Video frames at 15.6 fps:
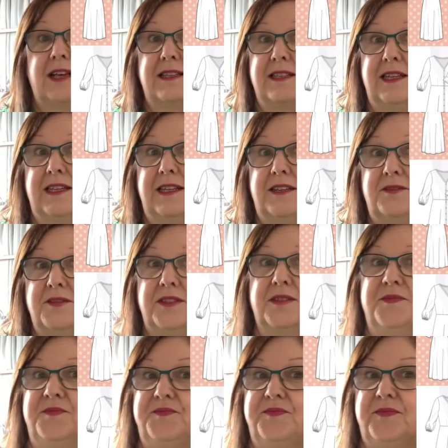sleeves
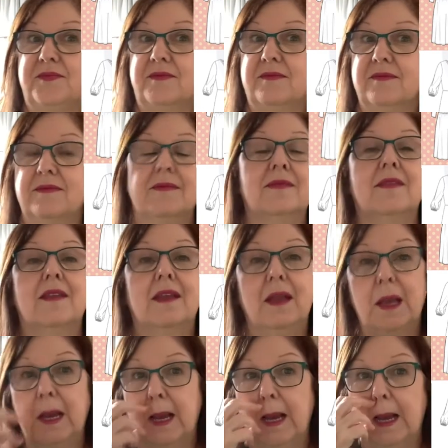
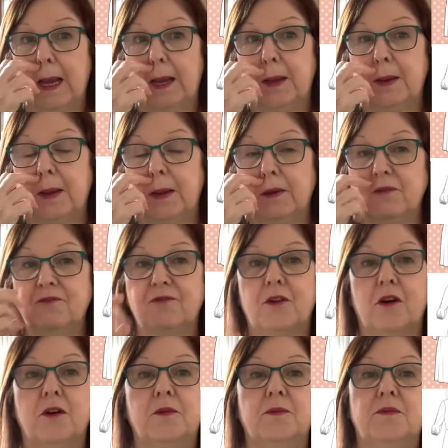
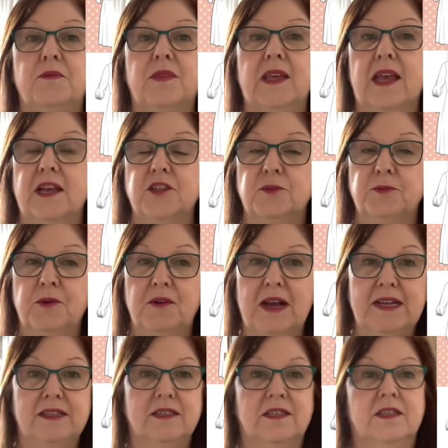from the
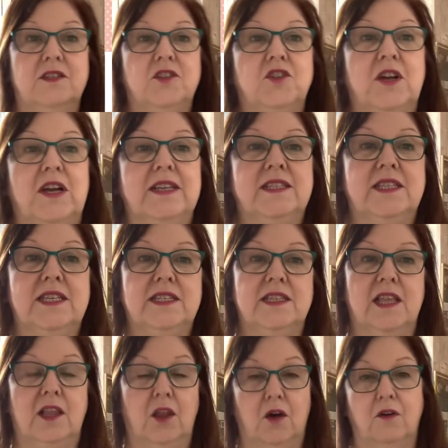cashmerette dress. These
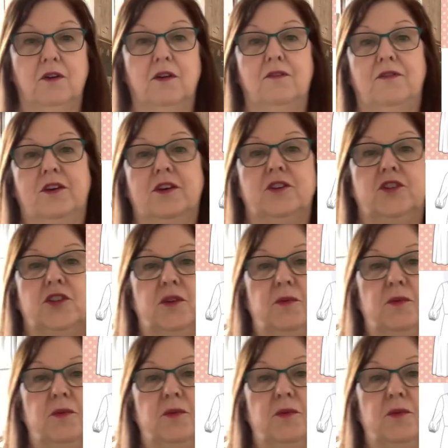are the long version.